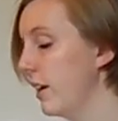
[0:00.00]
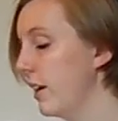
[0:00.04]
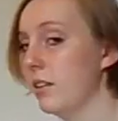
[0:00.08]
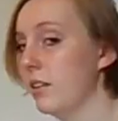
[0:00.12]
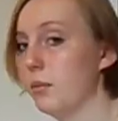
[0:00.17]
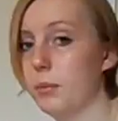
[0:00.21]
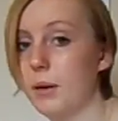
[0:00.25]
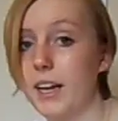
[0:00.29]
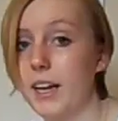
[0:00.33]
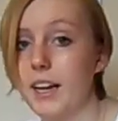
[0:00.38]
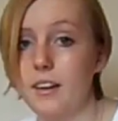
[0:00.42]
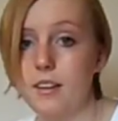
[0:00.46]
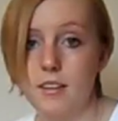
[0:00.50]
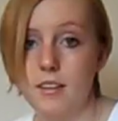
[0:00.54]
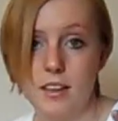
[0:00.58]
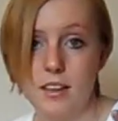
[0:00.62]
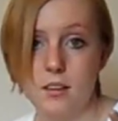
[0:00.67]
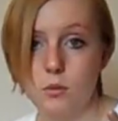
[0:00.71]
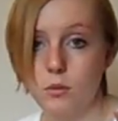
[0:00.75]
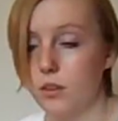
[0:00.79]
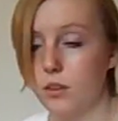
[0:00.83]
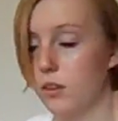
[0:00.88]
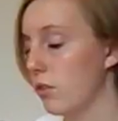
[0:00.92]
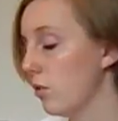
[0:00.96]
The razor blade,
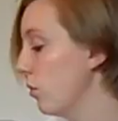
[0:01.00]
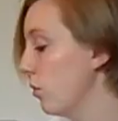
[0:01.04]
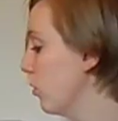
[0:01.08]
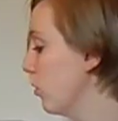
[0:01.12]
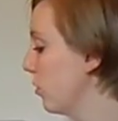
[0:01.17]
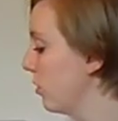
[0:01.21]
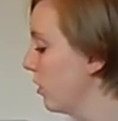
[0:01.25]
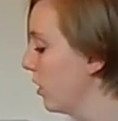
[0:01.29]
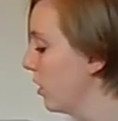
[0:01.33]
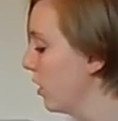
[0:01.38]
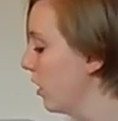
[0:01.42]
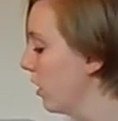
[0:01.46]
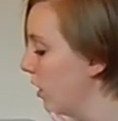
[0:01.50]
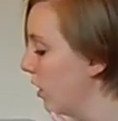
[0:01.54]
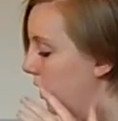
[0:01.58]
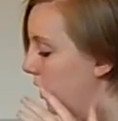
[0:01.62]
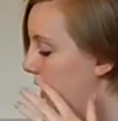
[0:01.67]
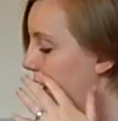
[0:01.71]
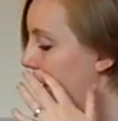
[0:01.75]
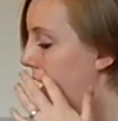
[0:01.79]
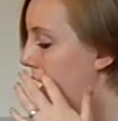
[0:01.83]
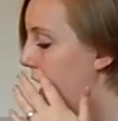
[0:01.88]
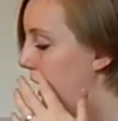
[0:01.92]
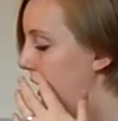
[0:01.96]
that's what it's called.
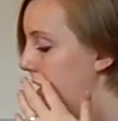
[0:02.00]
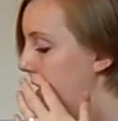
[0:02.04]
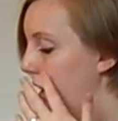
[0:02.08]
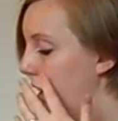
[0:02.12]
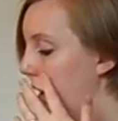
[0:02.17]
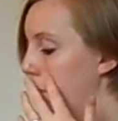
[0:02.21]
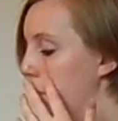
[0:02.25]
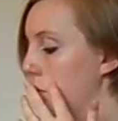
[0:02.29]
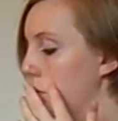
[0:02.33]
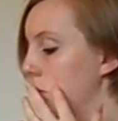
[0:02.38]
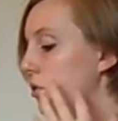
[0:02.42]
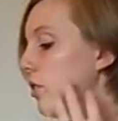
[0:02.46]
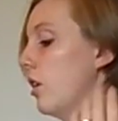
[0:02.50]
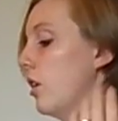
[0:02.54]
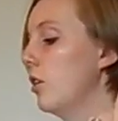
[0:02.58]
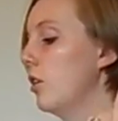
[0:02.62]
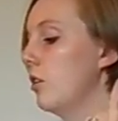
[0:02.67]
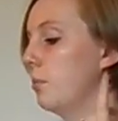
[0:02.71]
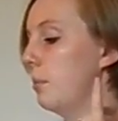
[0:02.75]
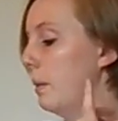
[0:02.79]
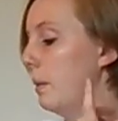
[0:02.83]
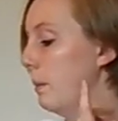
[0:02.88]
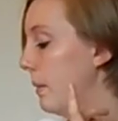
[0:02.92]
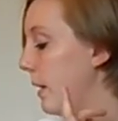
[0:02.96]
And I'm also
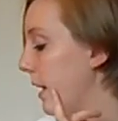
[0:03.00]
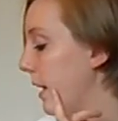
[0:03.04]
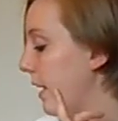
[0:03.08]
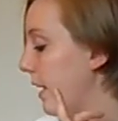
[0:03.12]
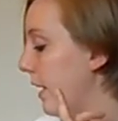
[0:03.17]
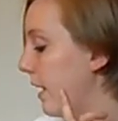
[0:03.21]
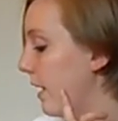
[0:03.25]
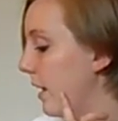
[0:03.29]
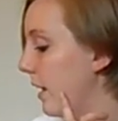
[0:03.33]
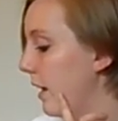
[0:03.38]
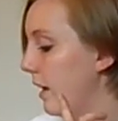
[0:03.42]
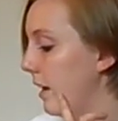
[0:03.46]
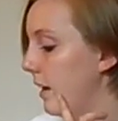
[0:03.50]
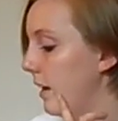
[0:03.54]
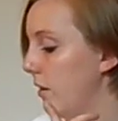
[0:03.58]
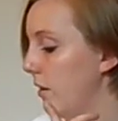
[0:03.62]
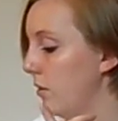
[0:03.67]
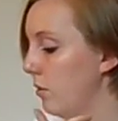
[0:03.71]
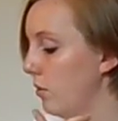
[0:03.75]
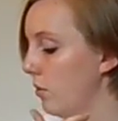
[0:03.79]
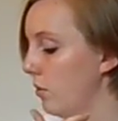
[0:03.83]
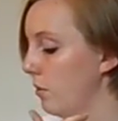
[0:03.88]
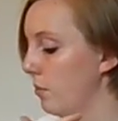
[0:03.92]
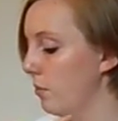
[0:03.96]
going to be packing
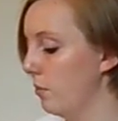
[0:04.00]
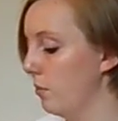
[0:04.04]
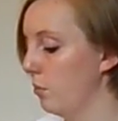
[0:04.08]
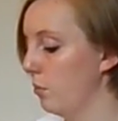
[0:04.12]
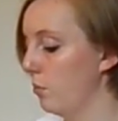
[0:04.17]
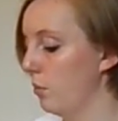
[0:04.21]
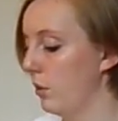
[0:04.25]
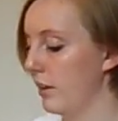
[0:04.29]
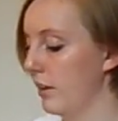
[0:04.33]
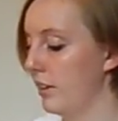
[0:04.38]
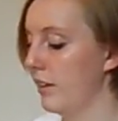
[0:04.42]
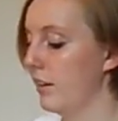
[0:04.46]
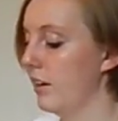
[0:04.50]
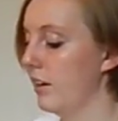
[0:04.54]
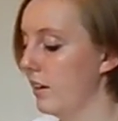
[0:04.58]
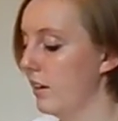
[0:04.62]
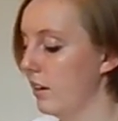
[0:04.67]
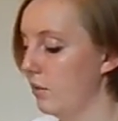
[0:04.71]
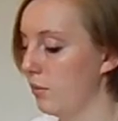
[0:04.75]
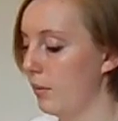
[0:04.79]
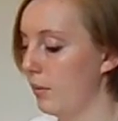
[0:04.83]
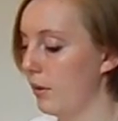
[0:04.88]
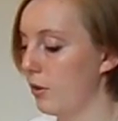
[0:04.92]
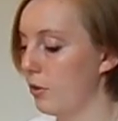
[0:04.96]
in, I think in
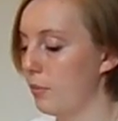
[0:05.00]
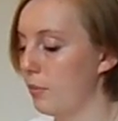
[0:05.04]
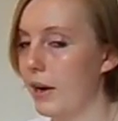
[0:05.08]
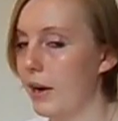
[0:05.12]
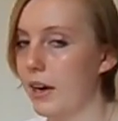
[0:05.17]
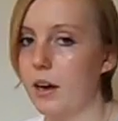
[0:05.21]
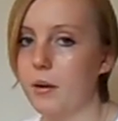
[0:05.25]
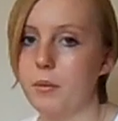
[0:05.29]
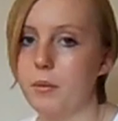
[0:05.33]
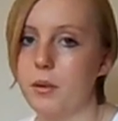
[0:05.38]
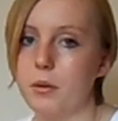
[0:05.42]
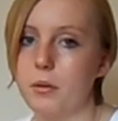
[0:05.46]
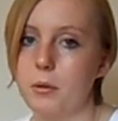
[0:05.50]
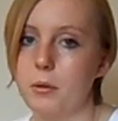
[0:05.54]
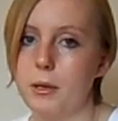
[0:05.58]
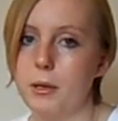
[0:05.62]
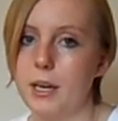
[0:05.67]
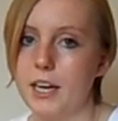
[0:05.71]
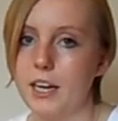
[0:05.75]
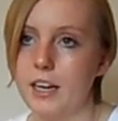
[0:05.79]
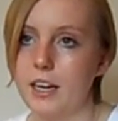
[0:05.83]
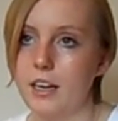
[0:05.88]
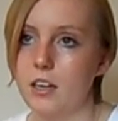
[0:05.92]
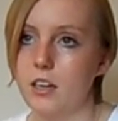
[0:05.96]
this sponge bag, I'm going to
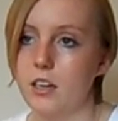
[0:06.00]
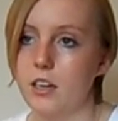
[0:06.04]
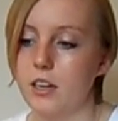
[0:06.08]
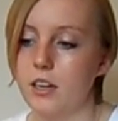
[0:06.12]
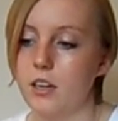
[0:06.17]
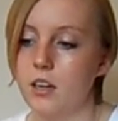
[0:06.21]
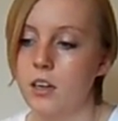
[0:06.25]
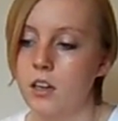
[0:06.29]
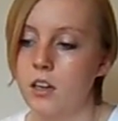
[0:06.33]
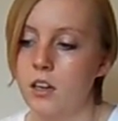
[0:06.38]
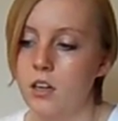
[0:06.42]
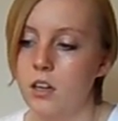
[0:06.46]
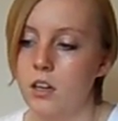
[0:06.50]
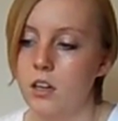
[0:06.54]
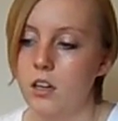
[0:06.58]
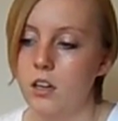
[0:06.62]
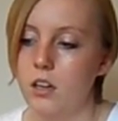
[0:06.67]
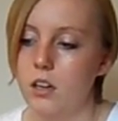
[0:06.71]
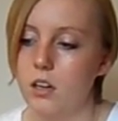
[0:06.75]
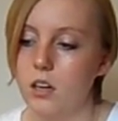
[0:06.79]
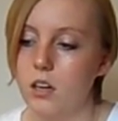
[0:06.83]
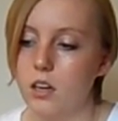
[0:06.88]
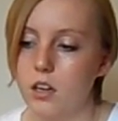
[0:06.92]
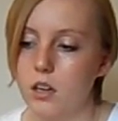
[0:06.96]
be packing like
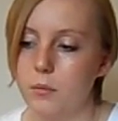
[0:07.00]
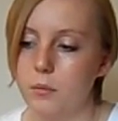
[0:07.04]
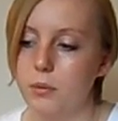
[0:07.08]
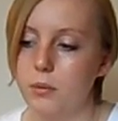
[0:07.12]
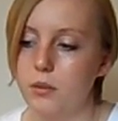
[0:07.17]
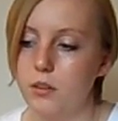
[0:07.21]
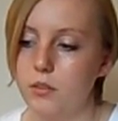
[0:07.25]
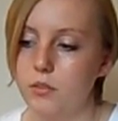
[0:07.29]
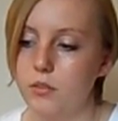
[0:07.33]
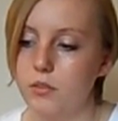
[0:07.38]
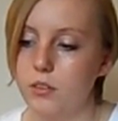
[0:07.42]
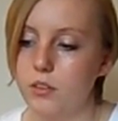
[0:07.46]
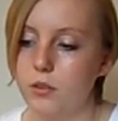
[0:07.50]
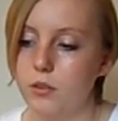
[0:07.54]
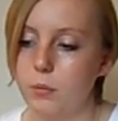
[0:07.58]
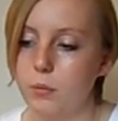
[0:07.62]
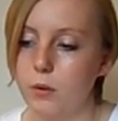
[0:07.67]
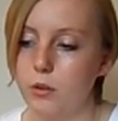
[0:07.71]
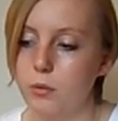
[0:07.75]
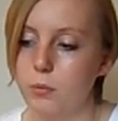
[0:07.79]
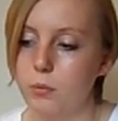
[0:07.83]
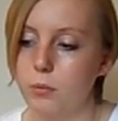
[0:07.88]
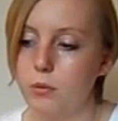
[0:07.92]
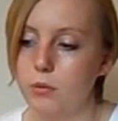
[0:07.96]
a couple of
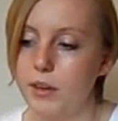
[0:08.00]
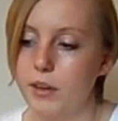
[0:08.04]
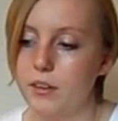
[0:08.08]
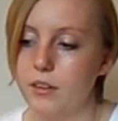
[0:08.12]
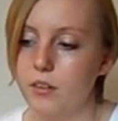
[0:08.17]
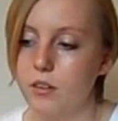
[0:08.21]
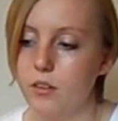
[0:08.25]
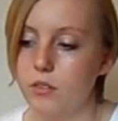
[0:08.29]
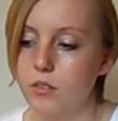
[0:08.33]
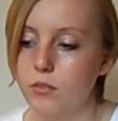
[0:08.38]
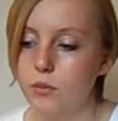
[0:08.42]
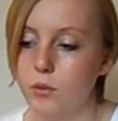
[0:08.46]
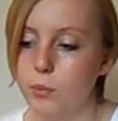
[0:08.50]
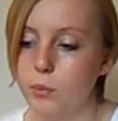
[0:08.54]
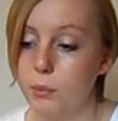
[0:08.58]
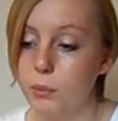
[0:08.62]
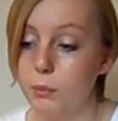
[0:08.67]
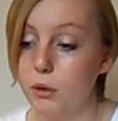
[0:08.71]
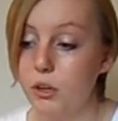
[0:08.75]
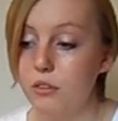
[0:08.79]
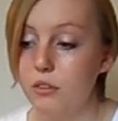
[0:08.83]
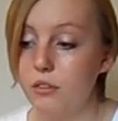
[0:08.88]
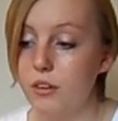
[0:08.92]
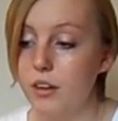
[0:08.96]
disposable razors for
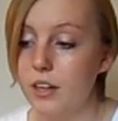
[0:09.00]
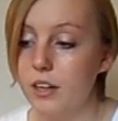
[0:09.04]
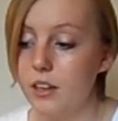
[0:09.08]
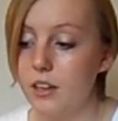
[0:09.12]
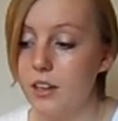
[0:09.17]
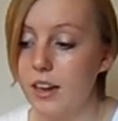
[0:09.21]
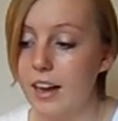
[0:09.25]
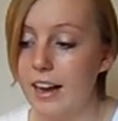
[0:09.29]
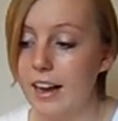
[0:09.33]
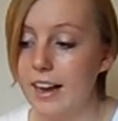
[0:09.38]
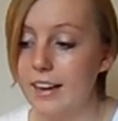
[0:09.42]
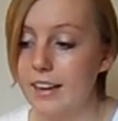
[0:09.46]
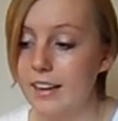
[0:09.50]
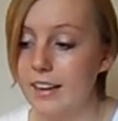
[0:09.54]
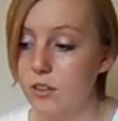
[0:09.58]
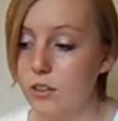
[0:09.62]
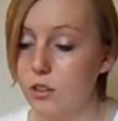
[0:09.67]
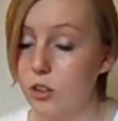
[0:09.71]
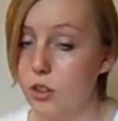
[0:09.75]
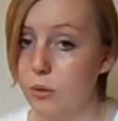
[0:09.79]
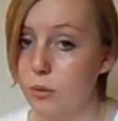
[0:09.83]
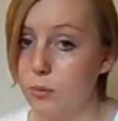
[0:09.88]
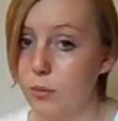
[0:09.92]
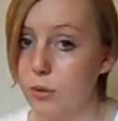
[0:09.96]
my boyfriend and
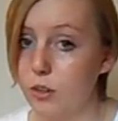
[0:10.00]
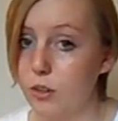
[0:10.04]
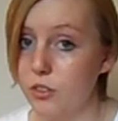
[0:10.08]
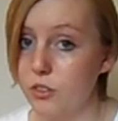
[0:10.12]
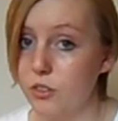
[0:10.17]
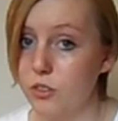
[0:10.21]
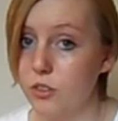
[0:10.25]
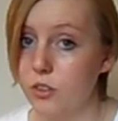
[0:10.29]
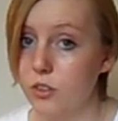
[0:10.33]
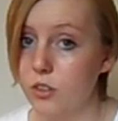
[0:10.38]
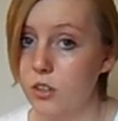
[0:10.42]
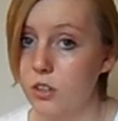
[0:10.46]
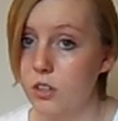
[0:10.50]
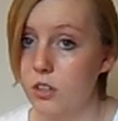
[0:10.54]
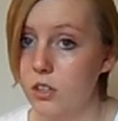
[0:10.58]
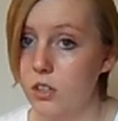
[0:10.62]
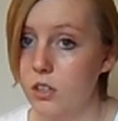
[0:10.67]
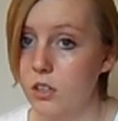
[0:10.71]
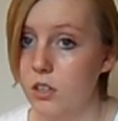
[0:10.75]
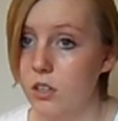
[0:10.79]
his toothbrush